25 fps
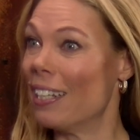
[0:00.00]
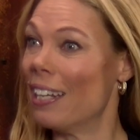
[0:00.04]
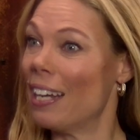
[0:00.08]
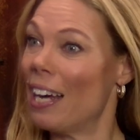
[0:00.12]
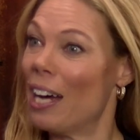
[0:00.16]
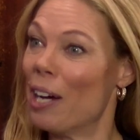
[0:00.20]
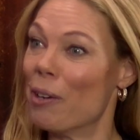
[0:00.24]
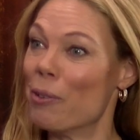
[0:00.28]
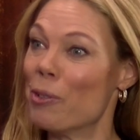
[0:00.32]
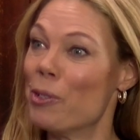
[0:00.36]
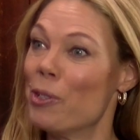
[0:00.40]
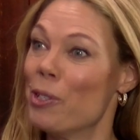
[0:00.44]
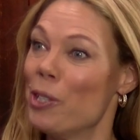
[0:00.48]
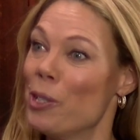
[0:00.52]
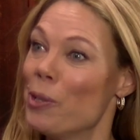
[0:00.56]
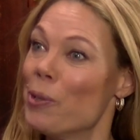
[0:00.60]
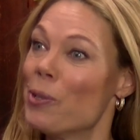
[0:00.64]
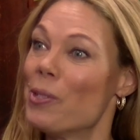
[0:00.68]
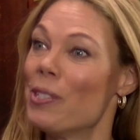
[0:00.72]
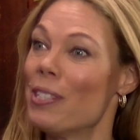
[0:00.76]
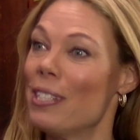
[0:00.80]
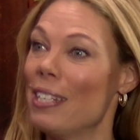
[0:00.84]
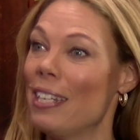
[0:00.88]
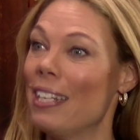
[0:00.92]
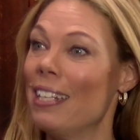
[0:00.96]
How do
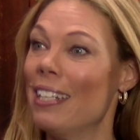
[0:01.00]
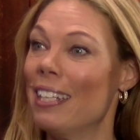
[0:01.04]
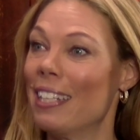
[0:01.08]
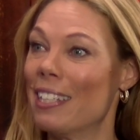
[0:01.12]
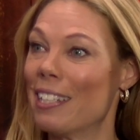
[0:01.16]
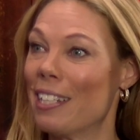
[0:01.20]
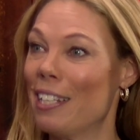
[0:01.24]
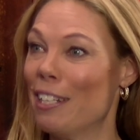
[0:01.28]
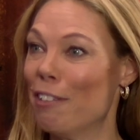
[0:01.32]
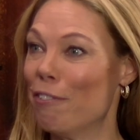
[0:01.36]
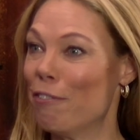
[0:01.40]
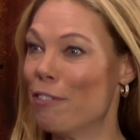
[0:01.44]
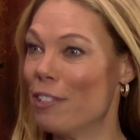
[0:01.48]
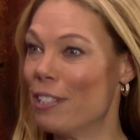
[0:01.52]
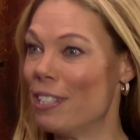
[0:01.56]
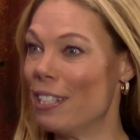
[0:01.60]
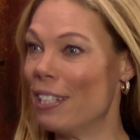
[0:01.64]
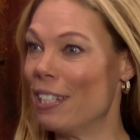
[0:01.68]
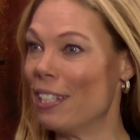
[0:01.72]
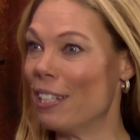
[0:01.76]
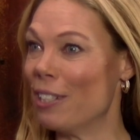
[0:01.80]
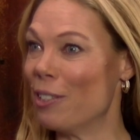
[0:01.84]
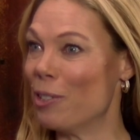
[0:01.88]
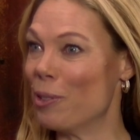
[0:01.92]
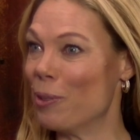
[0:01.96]
you see NetClean
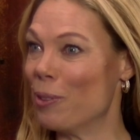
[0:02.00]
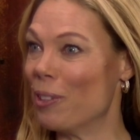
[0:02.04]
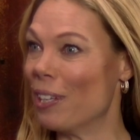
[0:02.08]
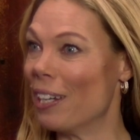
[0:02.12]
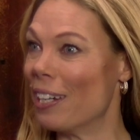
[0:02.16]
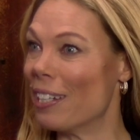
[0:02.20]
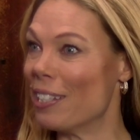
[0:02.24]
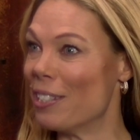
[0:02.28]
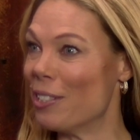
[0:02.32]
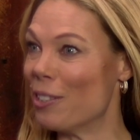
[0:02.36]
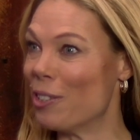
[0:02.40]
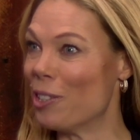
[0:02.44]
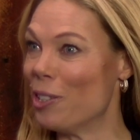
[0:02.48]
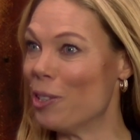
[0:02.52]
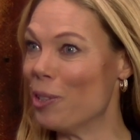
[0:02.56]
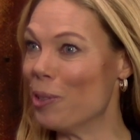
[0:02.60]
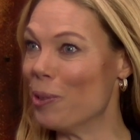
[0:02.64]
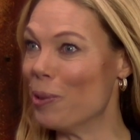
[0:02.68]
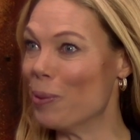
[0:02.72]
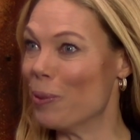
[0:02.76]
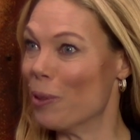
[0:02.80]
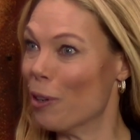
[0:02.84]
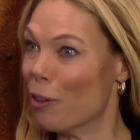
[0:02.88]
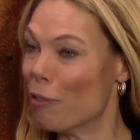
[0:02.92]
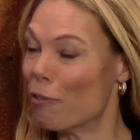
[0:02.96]
fitting into the
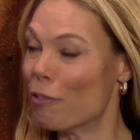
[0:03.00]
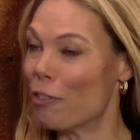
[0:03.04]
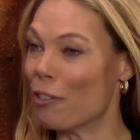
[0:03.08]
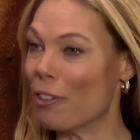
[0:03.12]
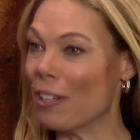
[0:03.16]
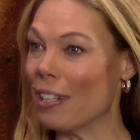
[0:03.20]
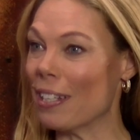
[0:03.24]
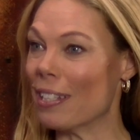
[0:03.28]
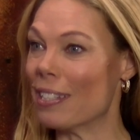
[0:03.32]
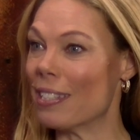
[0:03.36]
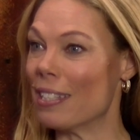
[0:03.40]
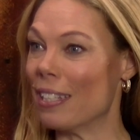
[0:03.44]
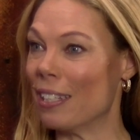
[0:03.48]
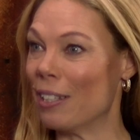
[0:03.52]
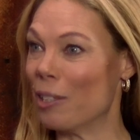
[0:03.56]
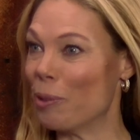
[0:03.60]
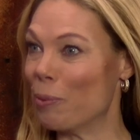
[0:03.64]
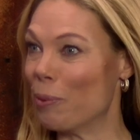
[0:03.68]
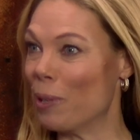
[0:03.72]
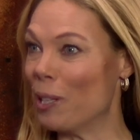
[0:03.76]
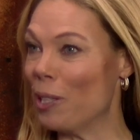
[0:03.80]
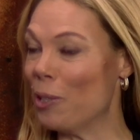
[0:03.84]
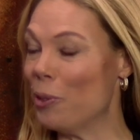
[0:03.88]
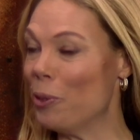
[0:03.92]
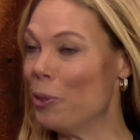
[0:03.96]
ITQ offerings and
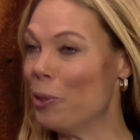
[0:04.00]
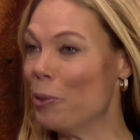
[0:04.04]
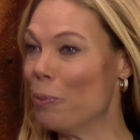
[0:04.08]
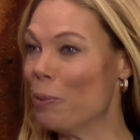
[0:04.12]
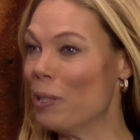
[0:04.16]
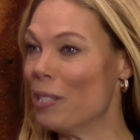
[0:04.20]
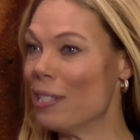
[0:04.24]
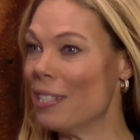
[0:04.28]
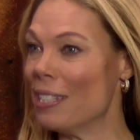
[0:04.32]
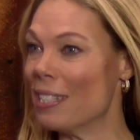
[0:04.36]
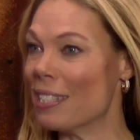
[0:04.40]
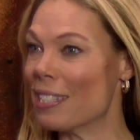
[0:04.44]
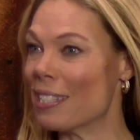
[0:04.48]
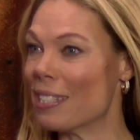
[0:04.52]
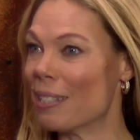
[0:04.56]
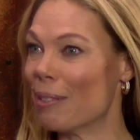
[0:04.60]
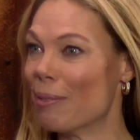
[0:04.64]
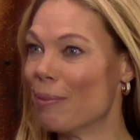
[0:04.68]
the way you do business?